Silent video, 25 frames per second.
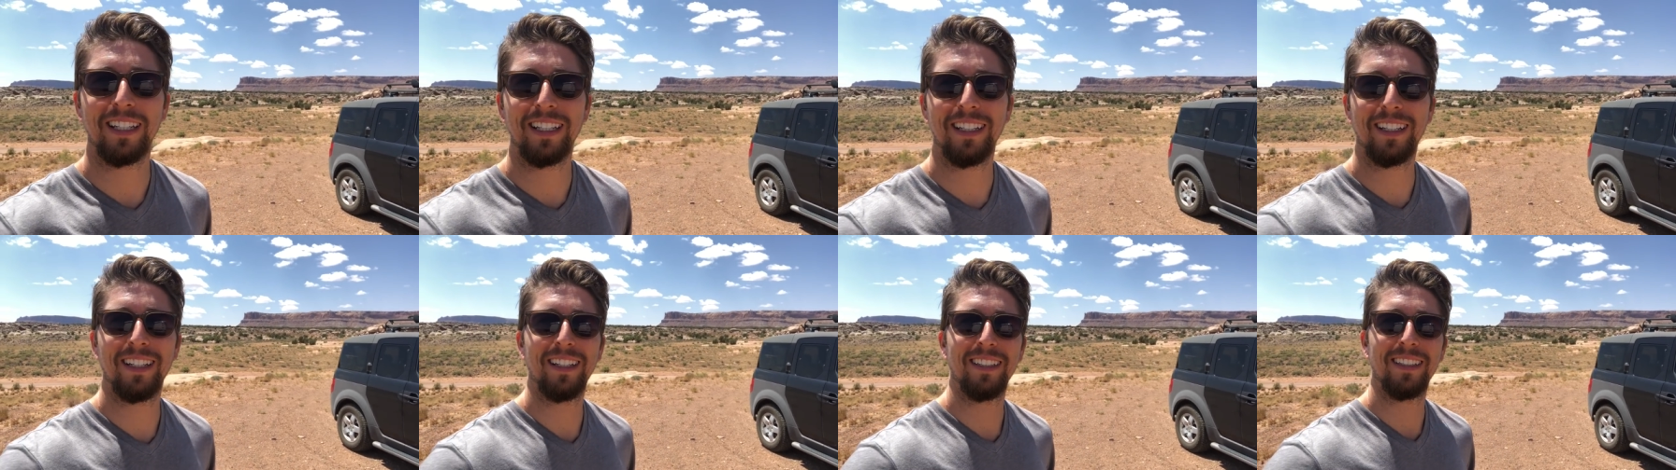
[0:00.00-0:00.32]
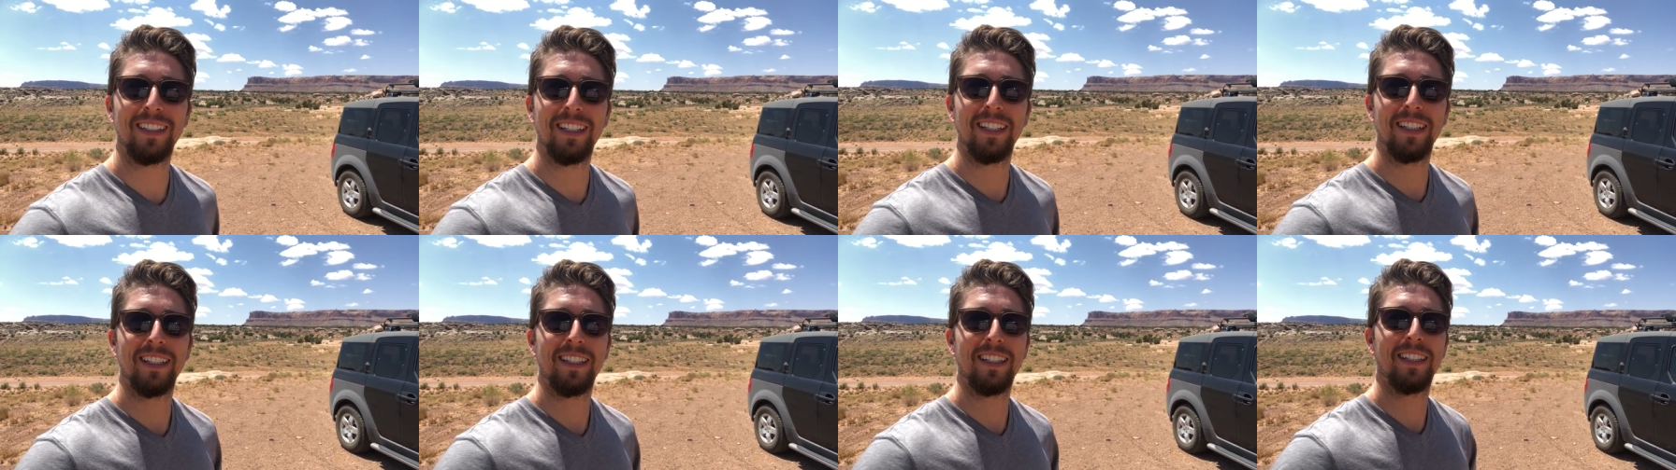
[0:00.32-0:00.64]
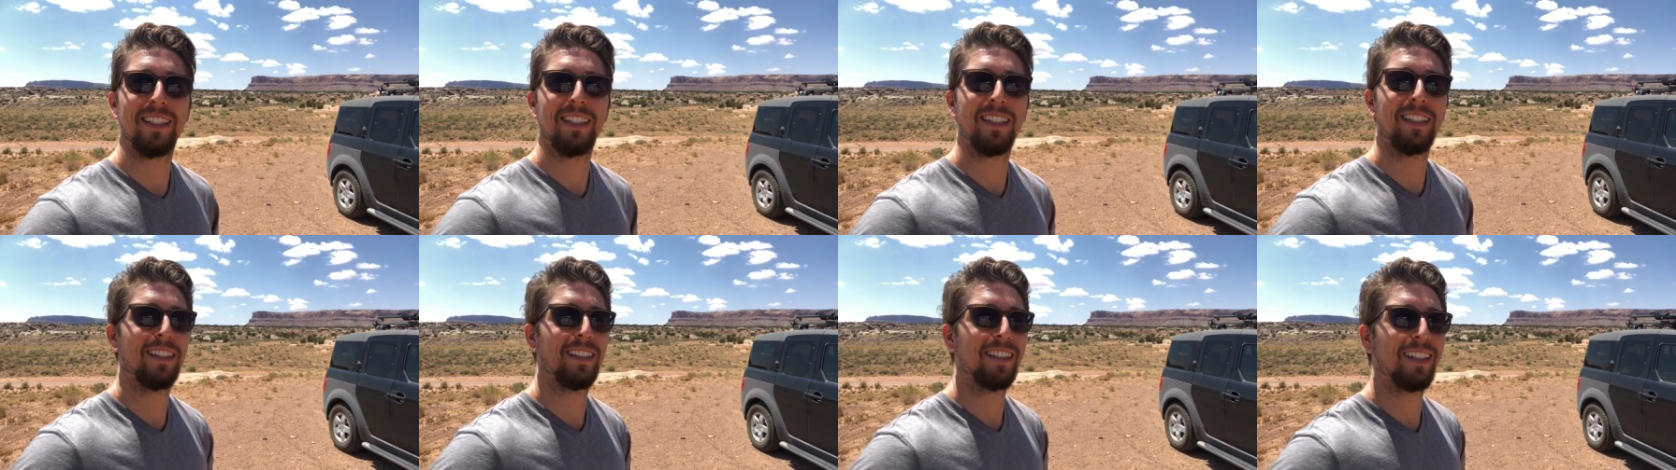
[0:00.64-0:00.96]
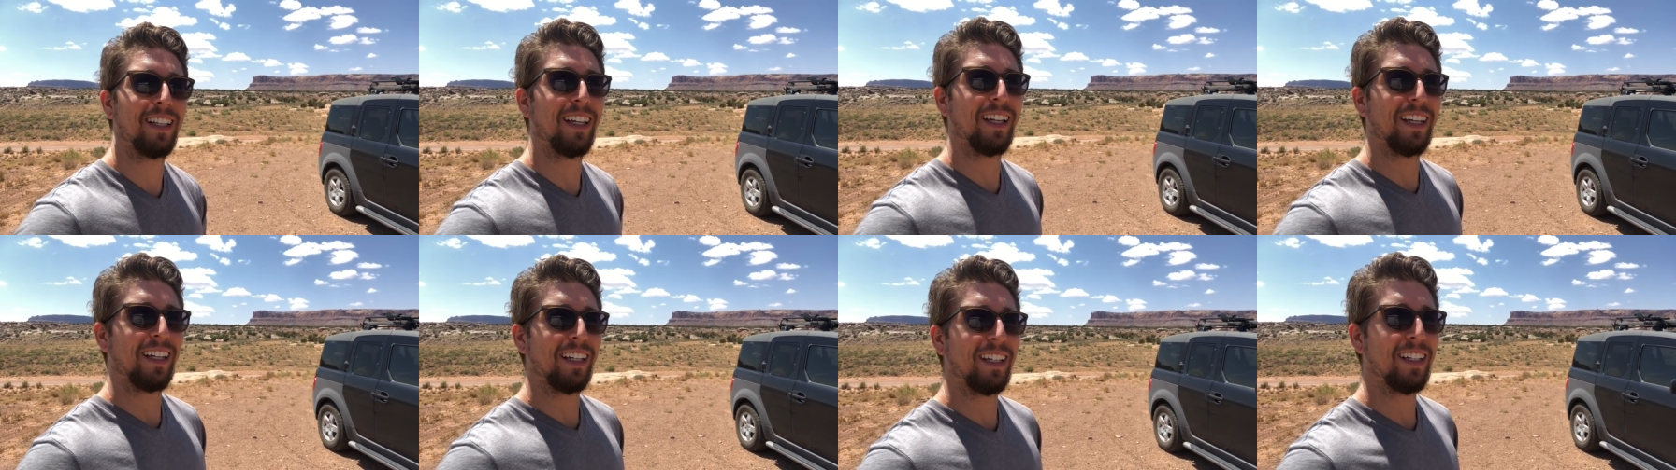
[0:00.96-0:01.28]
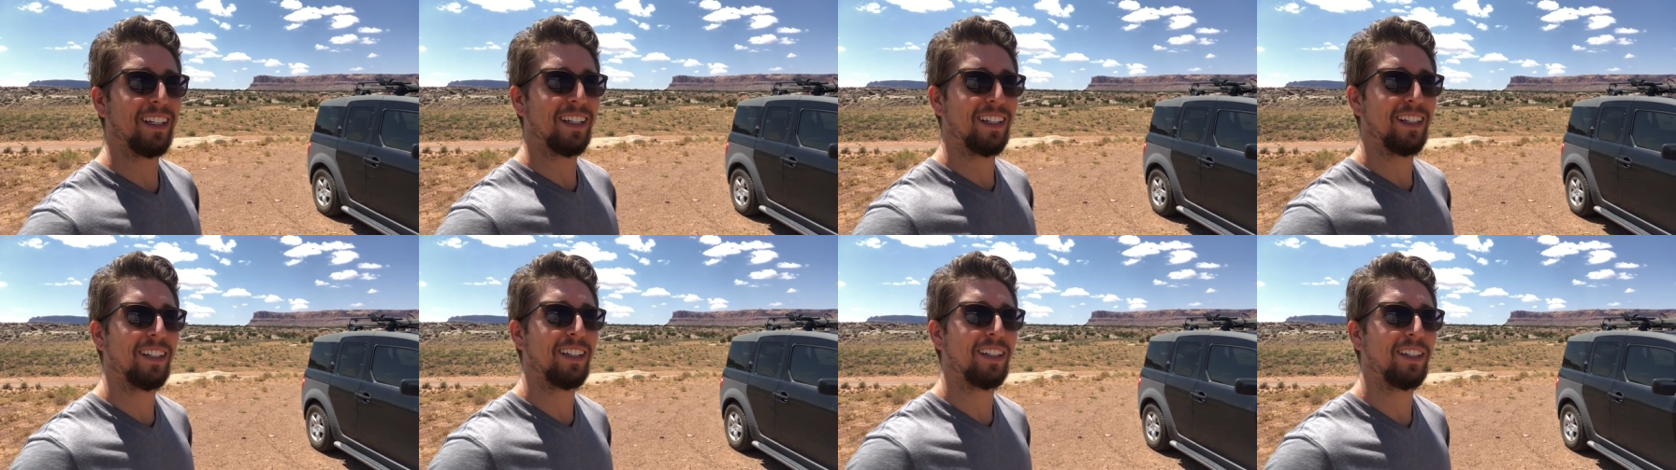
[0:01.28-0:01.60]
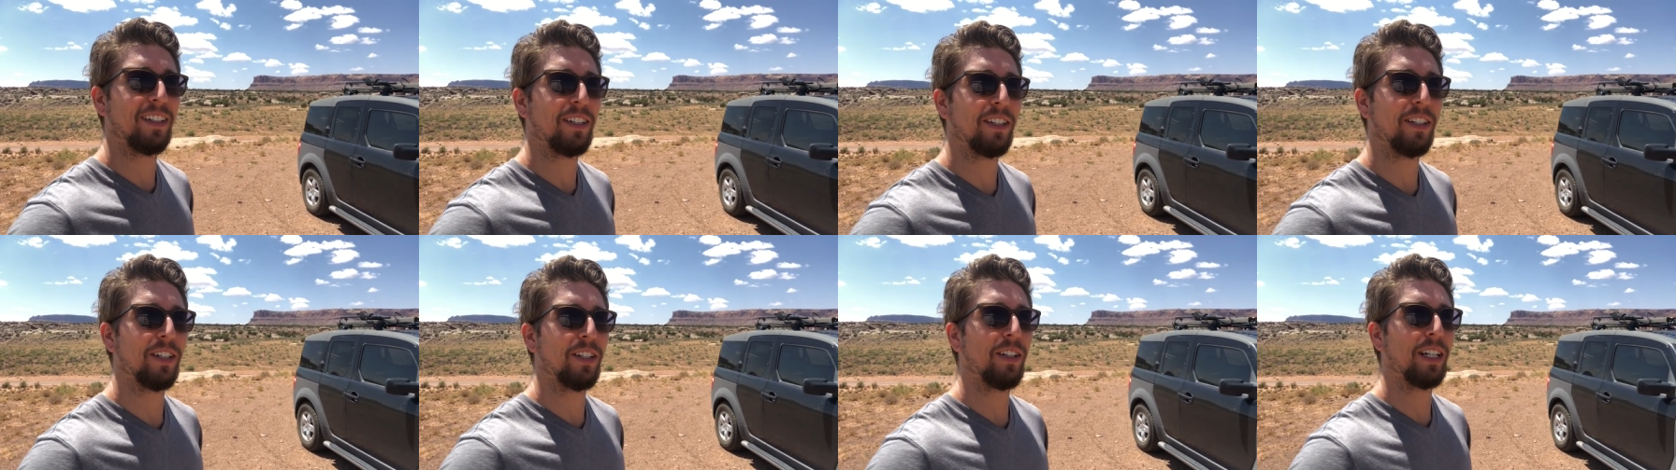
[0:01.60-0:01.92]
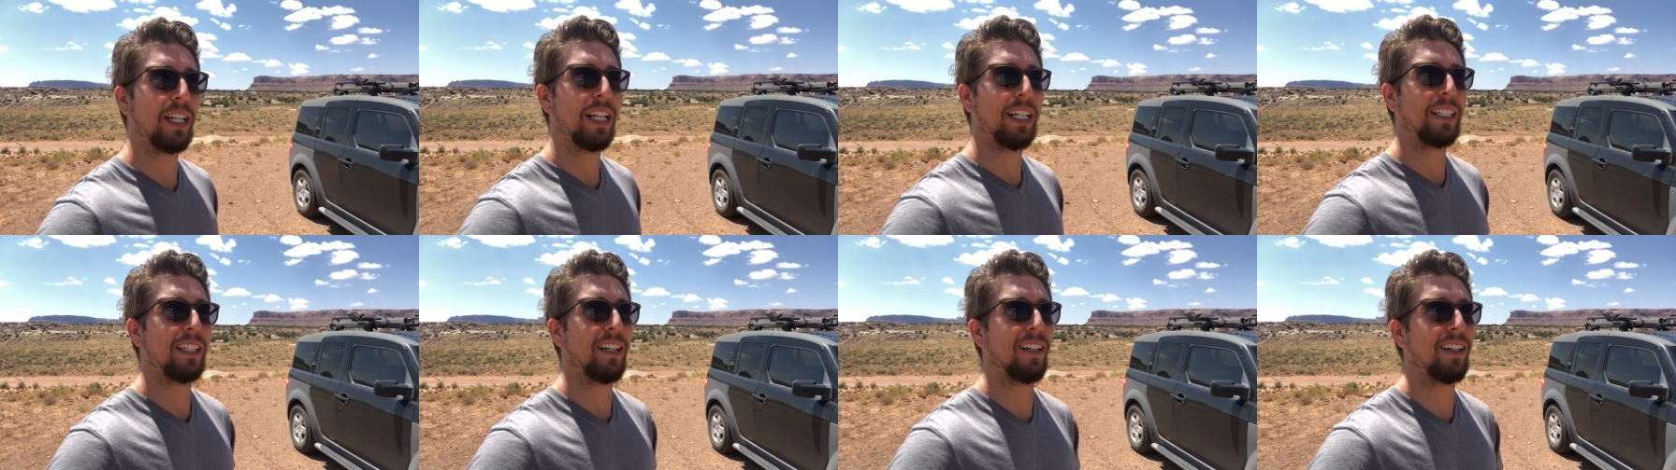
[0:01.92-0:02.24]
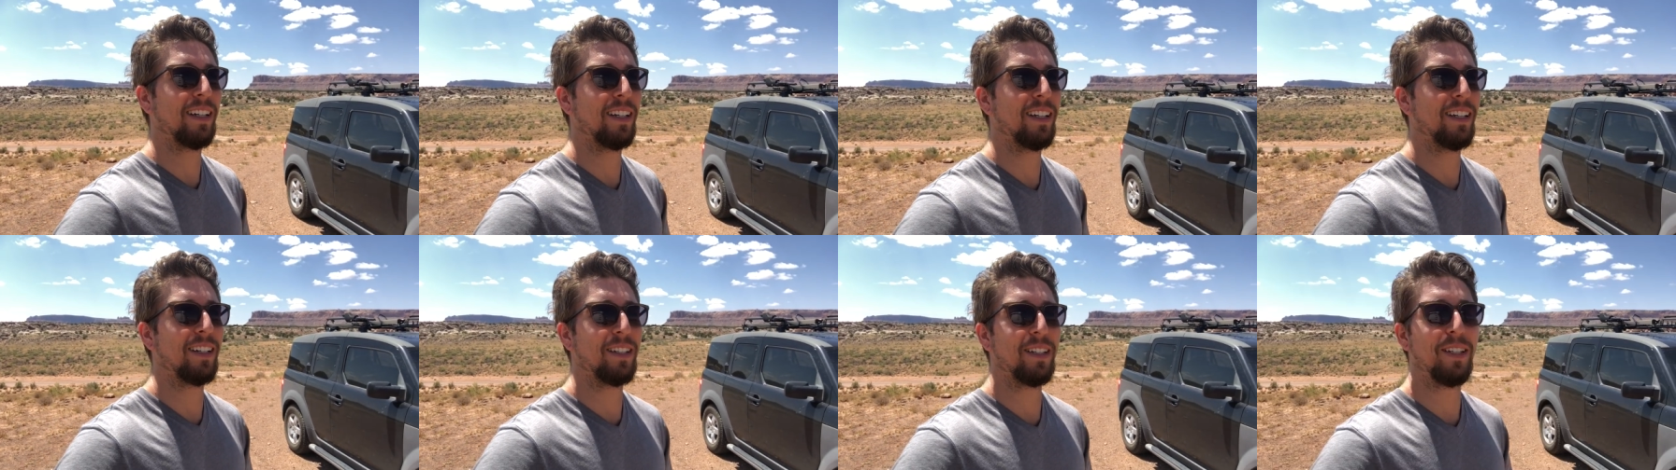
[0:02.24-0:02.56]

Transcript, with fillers: is it's like 100 degrees out here,